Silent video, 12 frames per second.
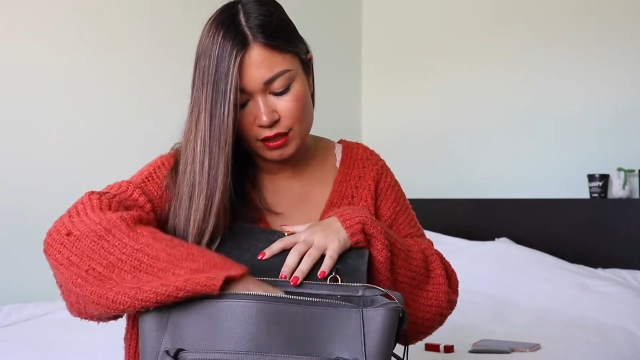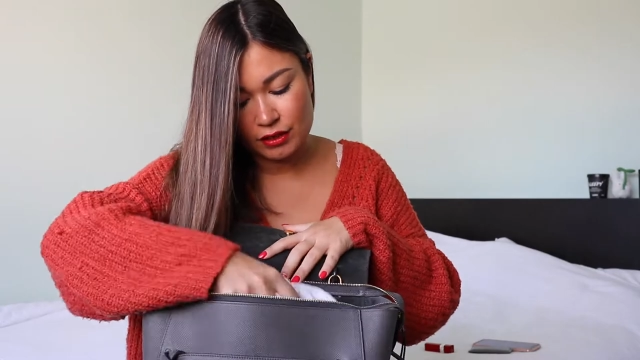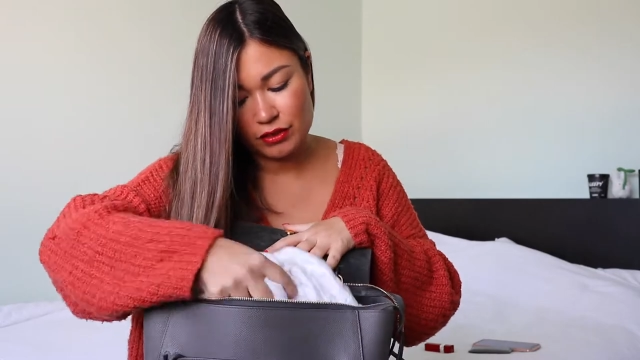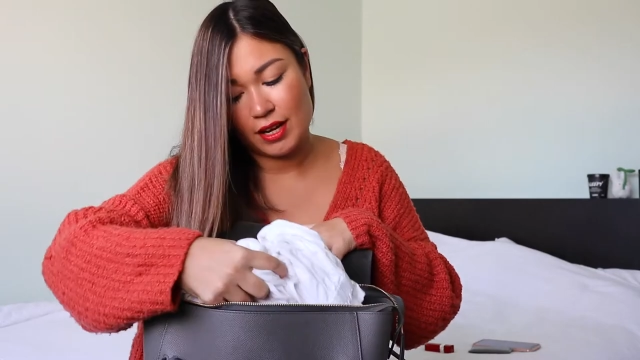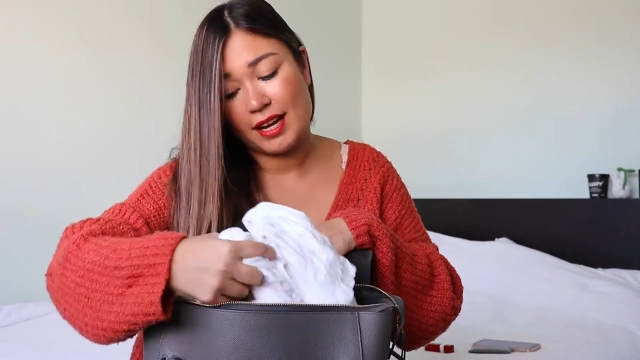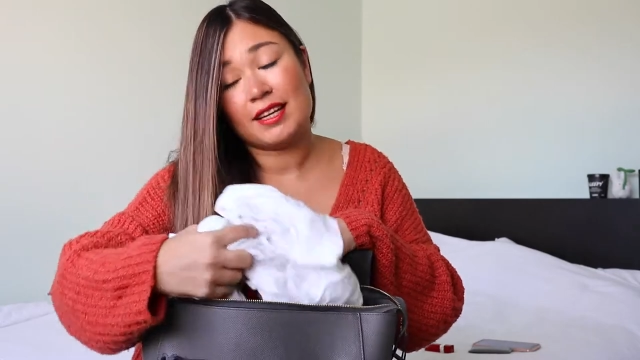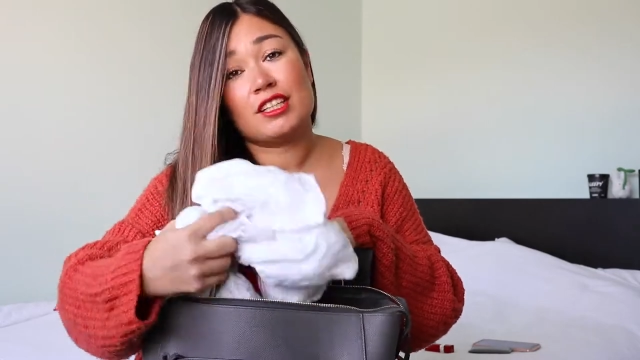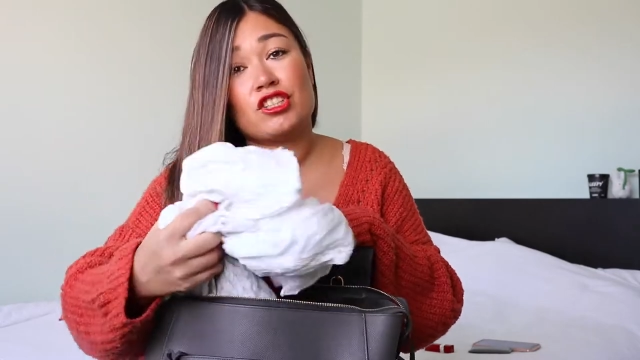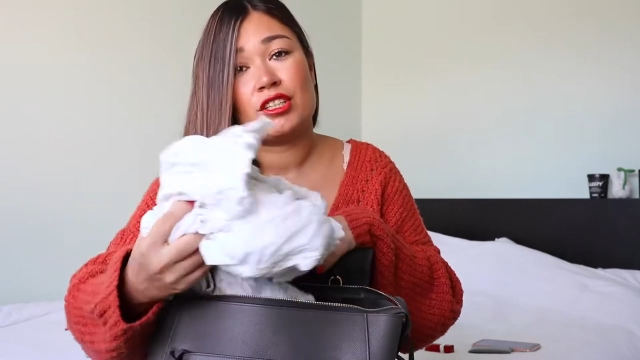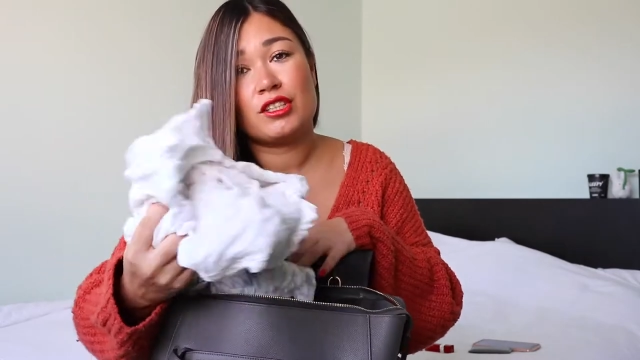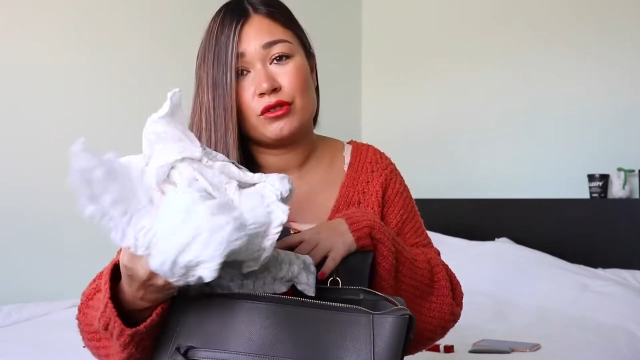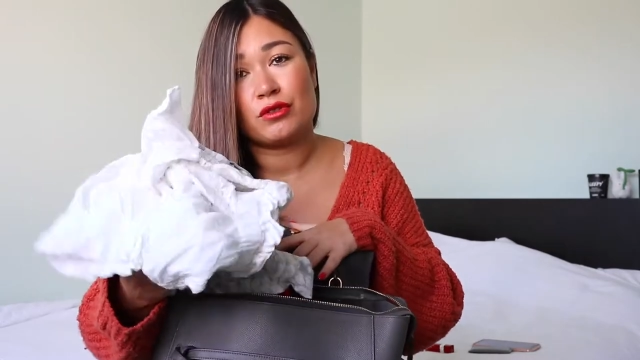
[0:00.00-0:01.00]
So I
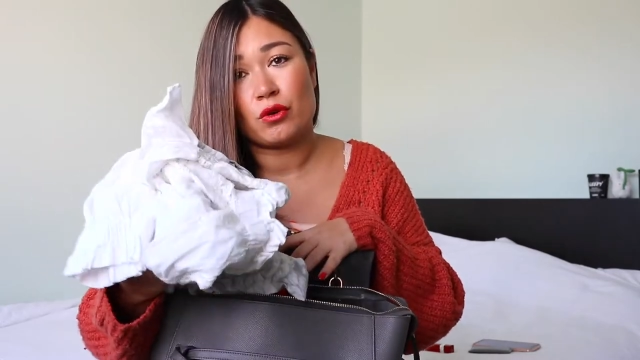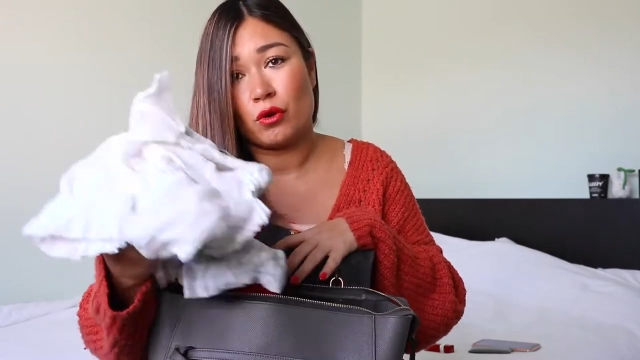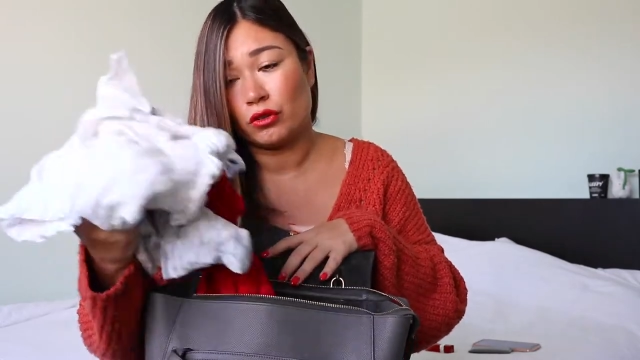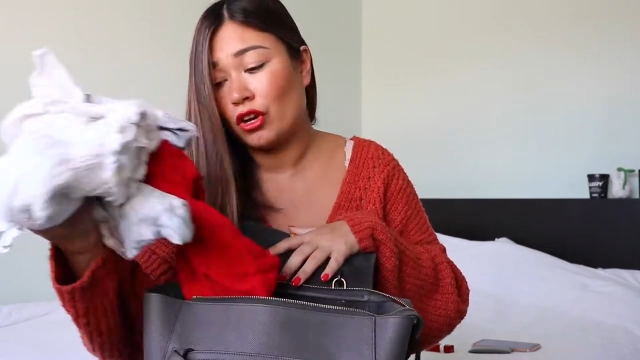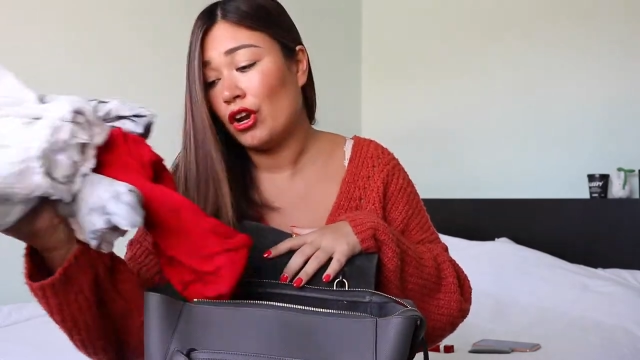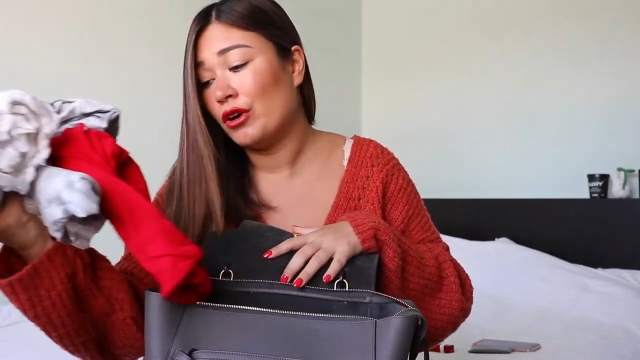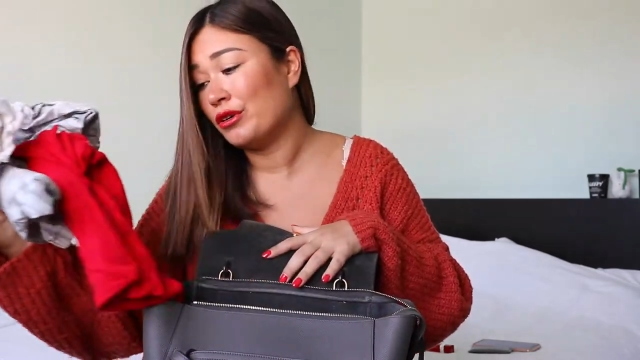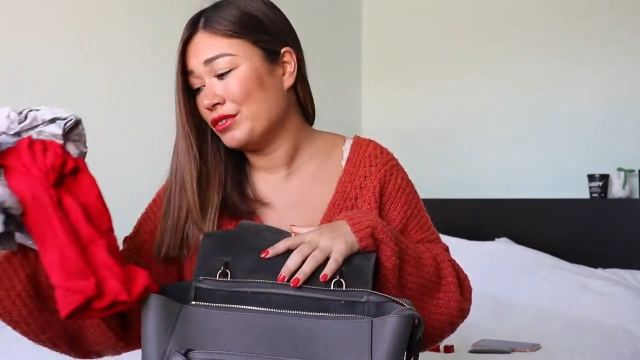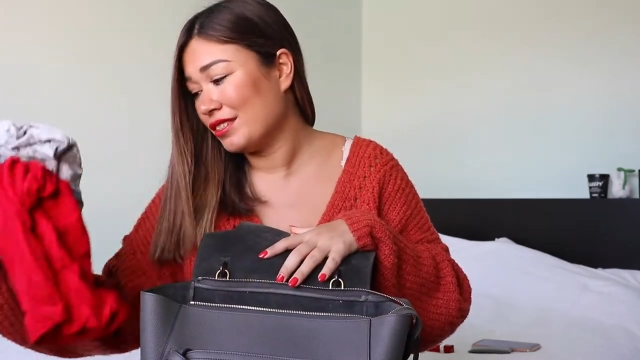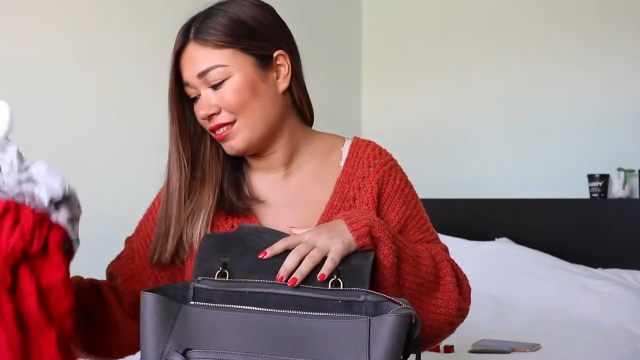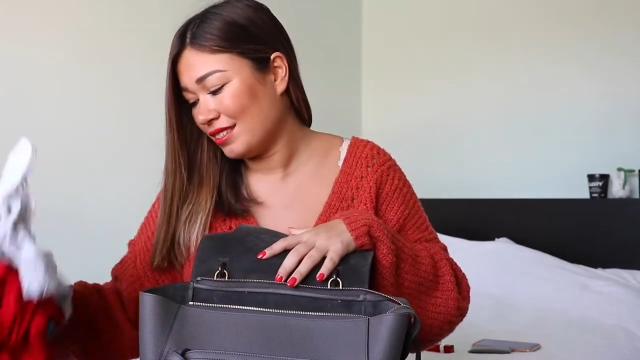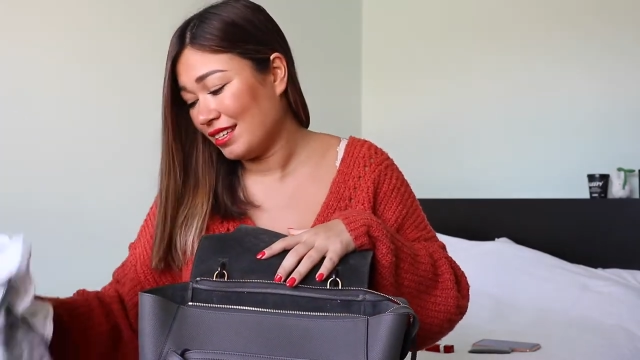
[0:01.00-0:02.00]
literally use all the
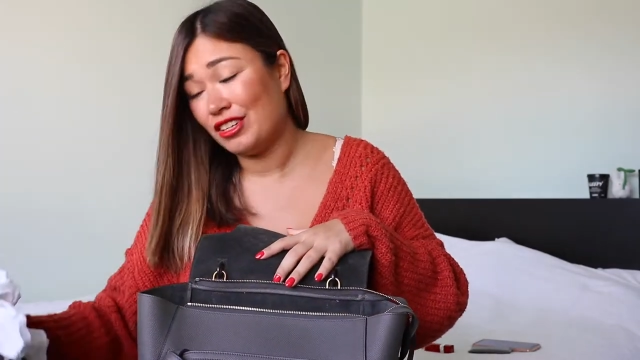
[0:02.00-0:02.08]
clothes,